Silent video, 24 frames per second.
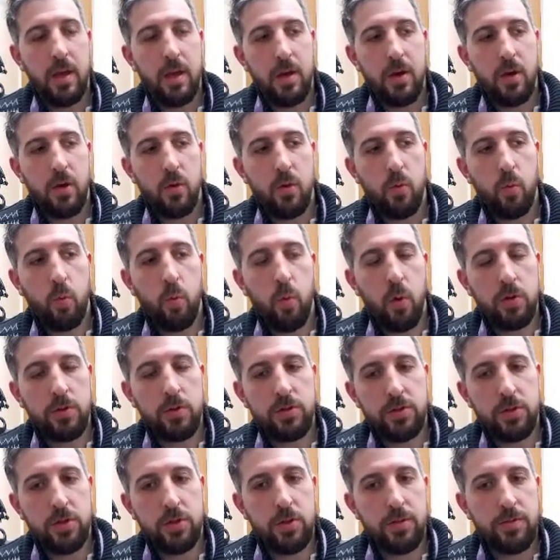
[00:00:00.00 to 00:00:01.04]

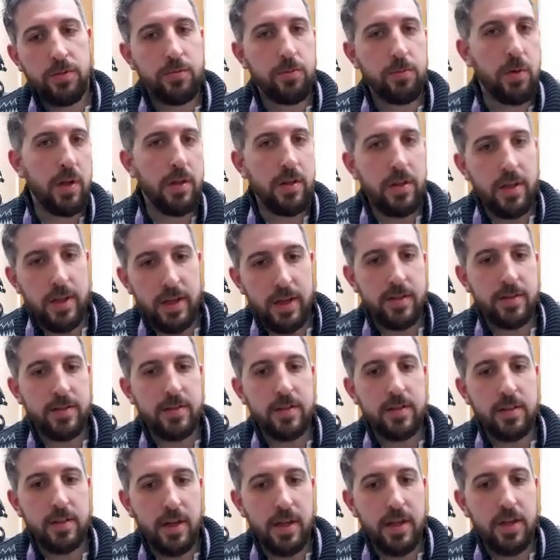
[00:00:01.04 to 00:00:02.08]
Once you've run the
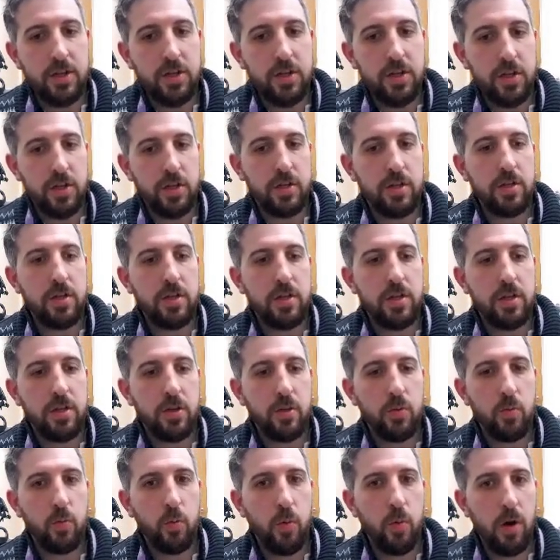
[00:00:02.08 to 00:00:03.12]
installation,
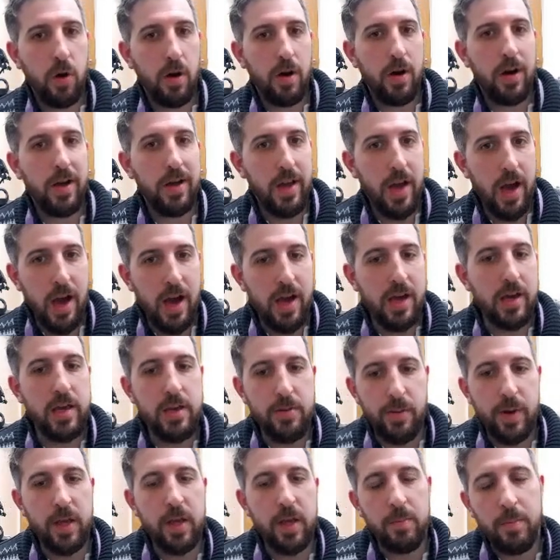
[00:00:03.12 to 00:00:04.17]
what I highly
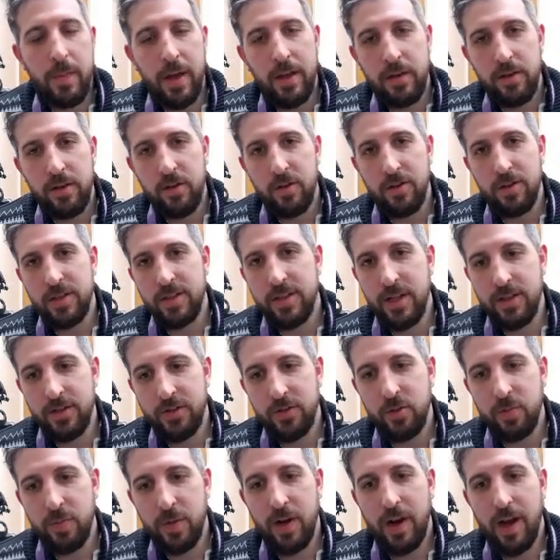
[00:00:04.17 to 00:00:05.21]
recommend, not
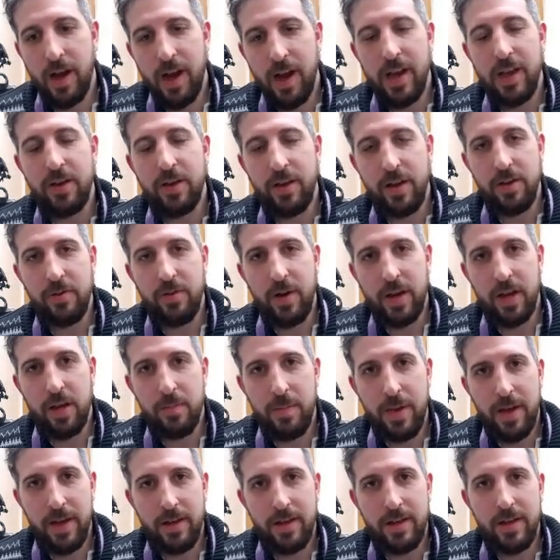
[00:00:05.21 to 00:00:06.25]
essential, but I highly
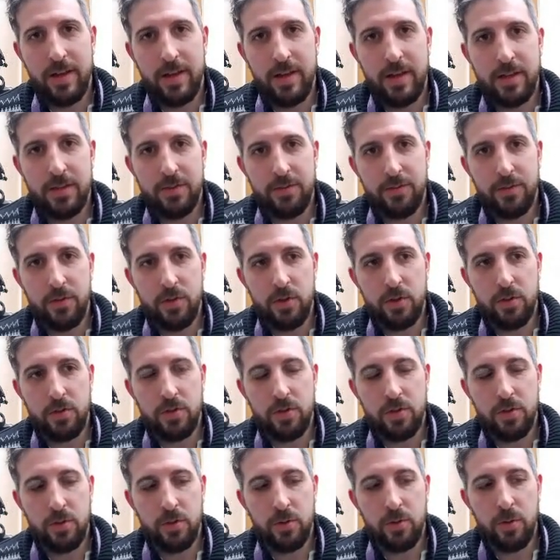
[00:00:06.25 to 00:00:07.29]
recommend, is for you
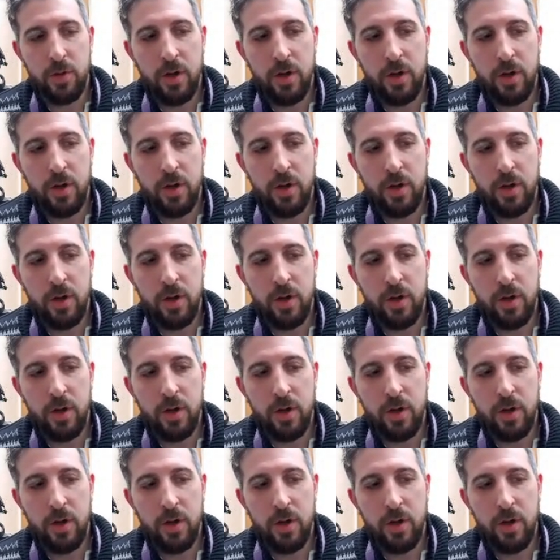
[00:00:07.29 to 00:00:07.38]
to